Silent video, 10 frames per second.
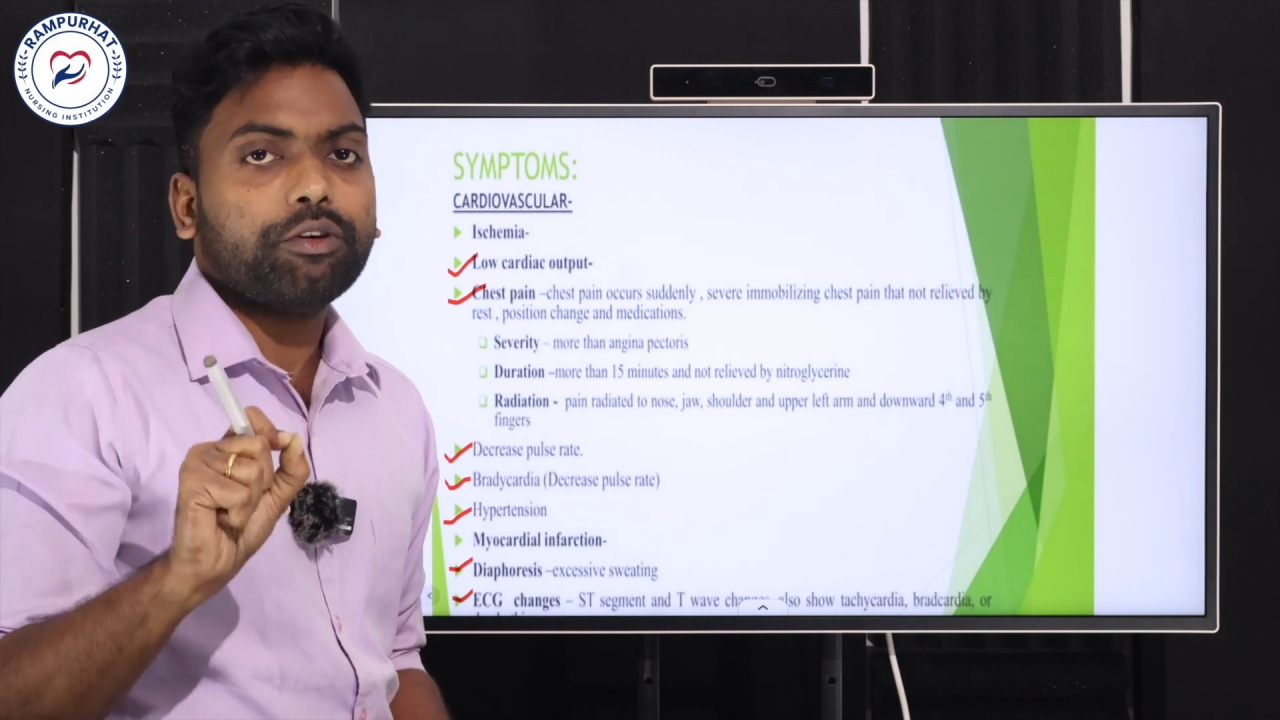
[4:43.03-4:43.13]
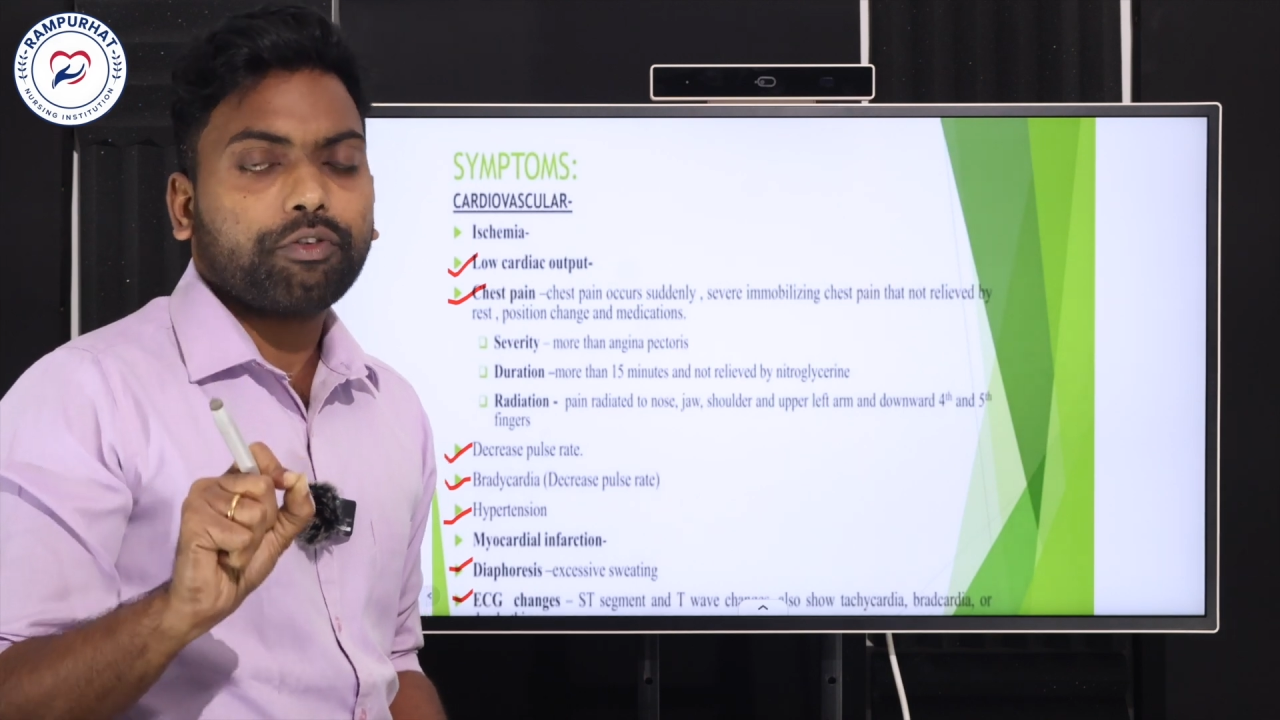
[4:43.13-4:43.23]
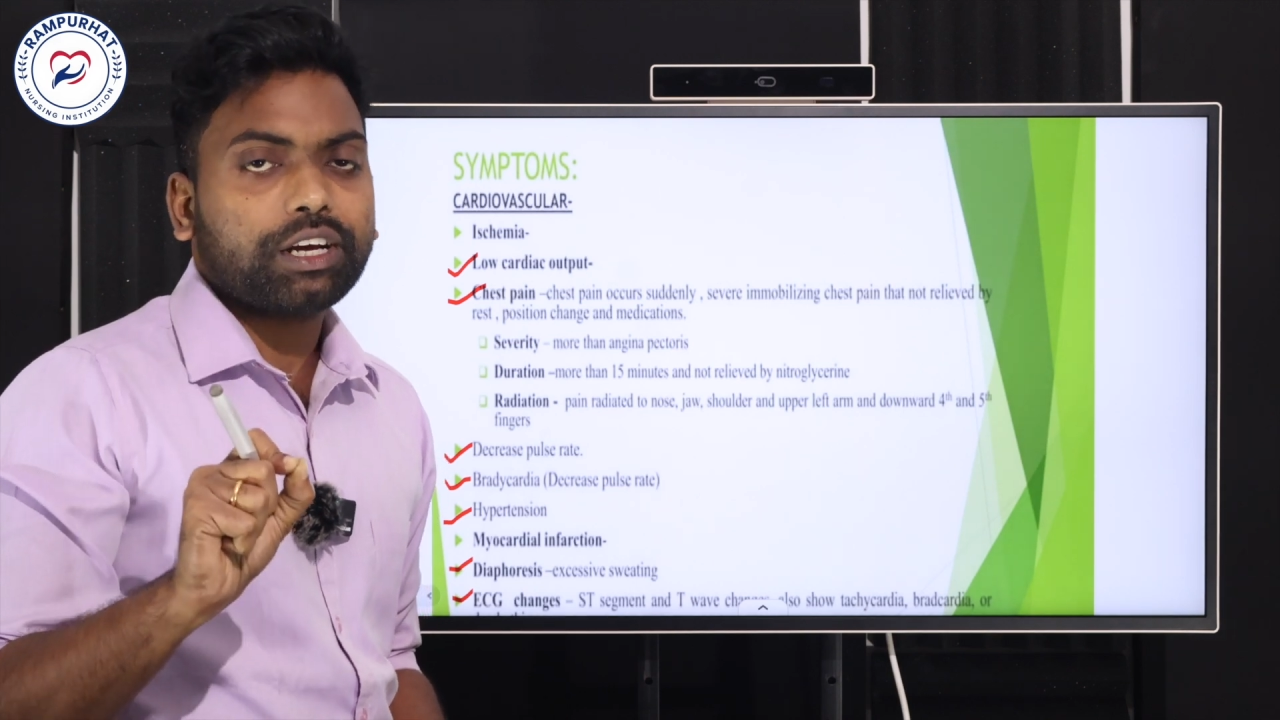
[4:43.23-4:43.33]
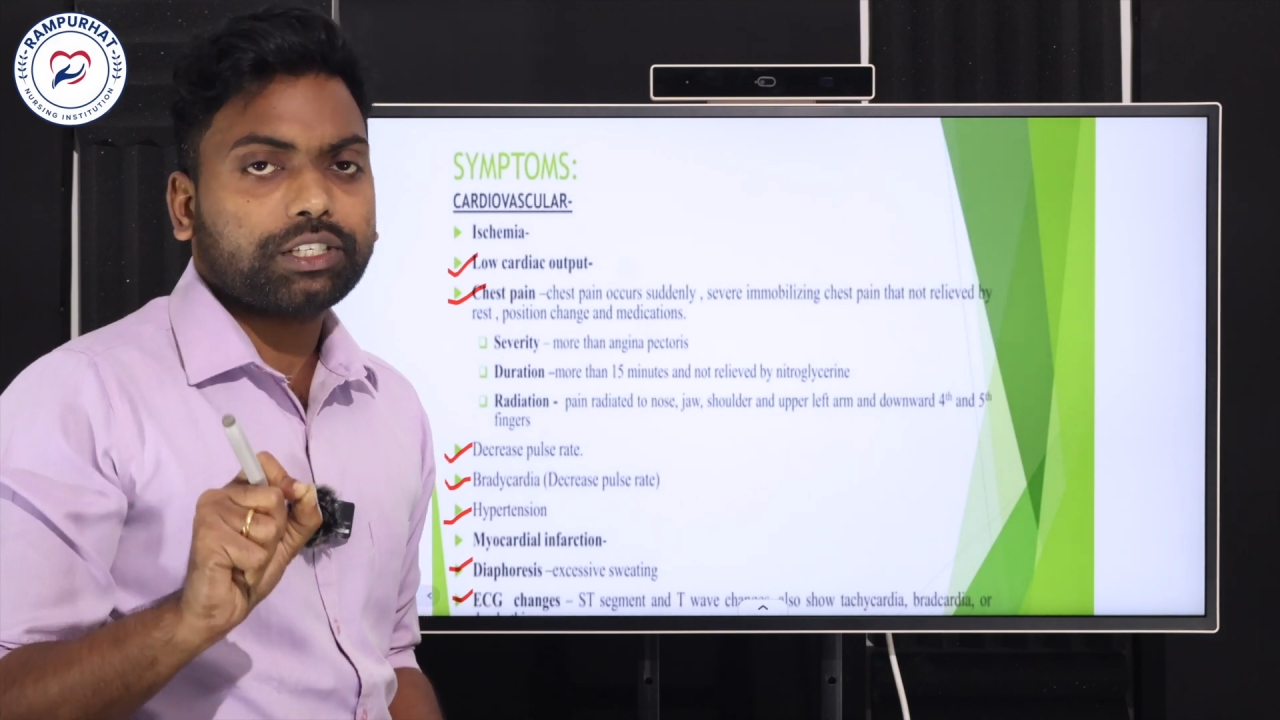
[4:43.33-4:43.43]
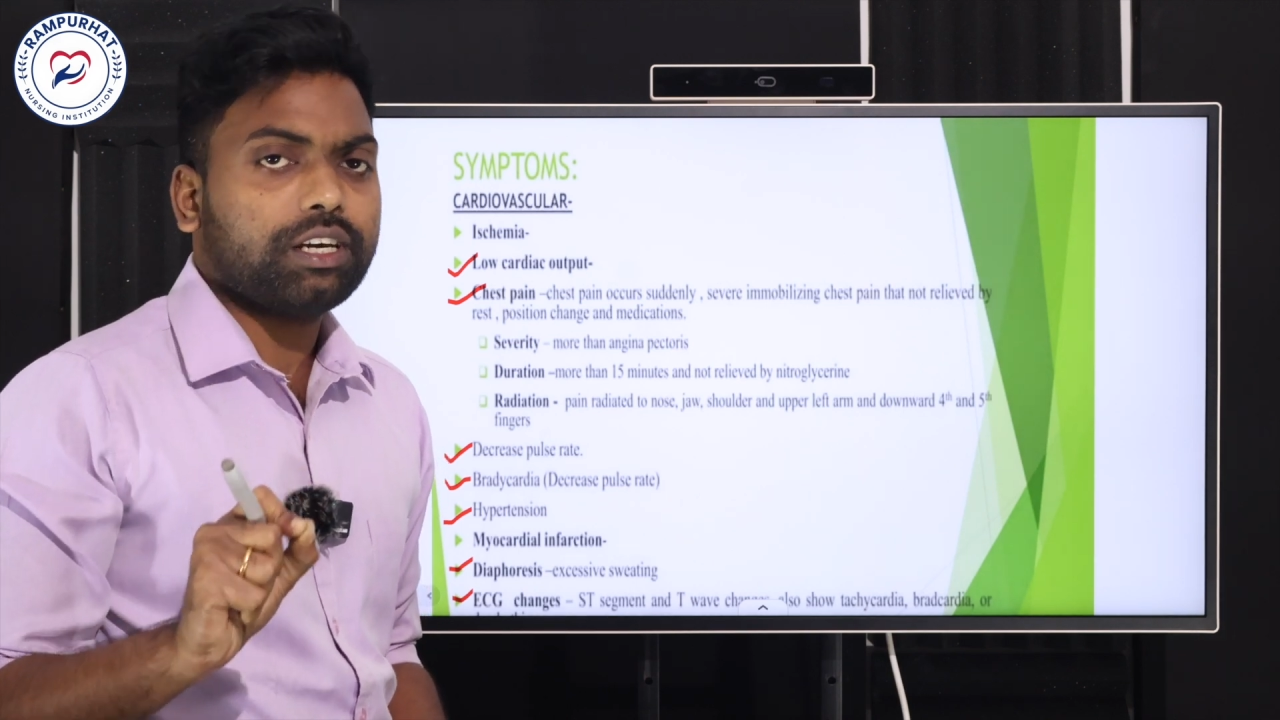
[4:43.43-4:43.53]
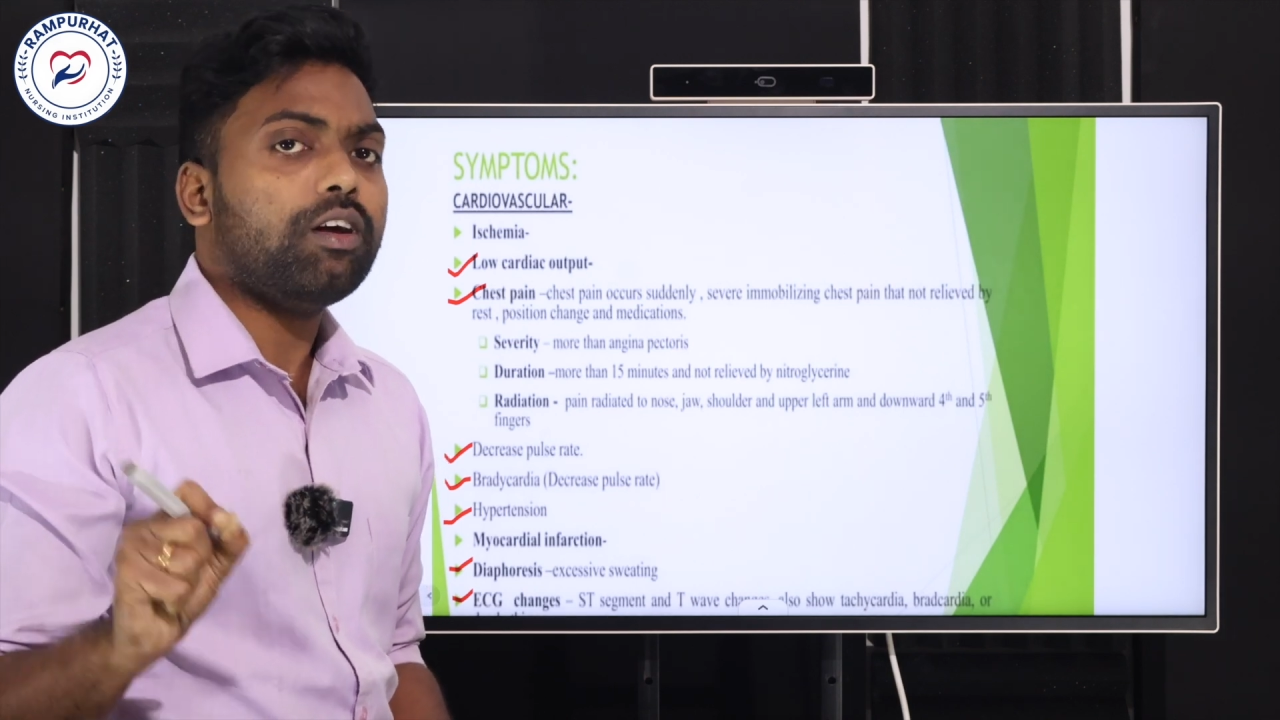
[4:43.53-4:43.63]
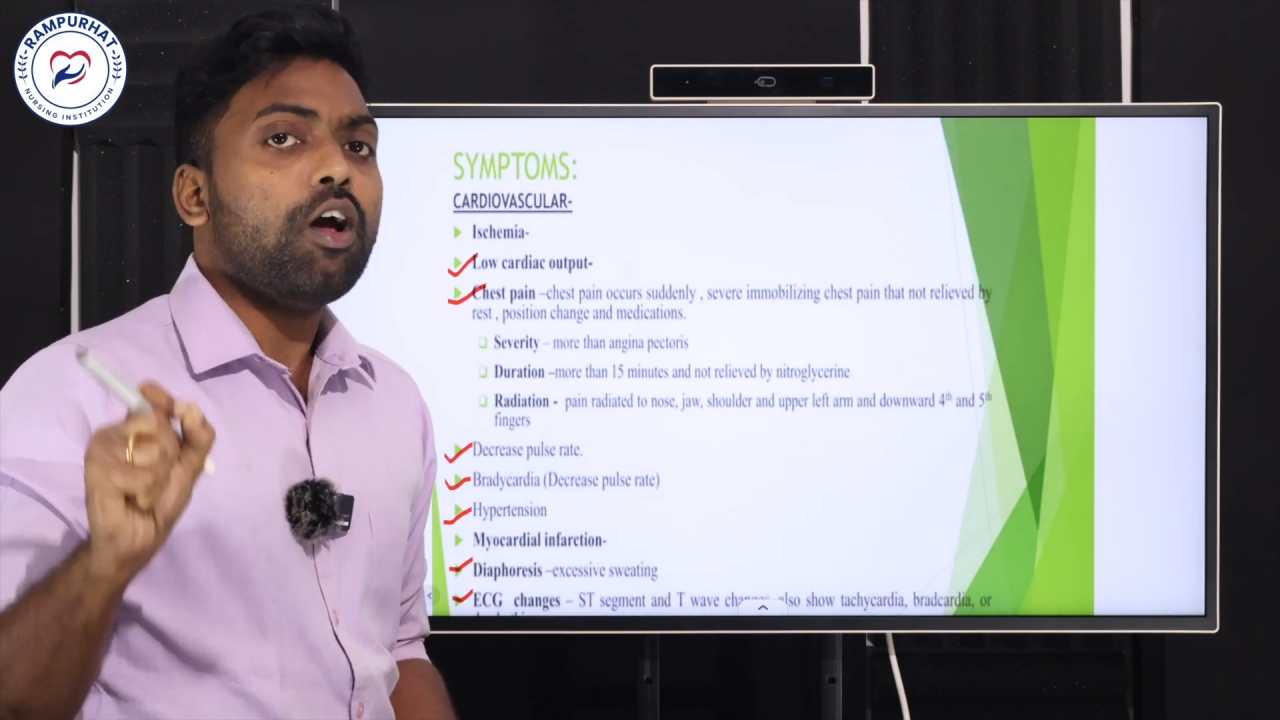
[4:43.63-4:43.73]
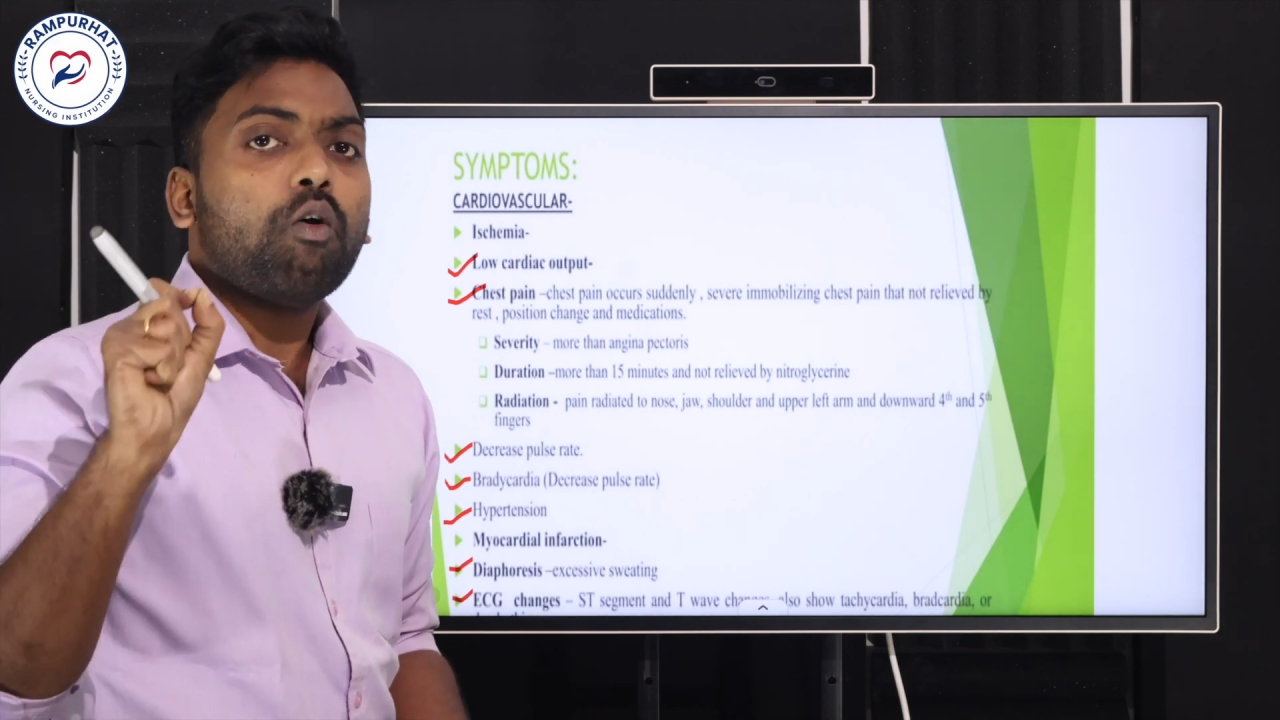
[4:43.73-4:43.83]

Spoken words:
infarction,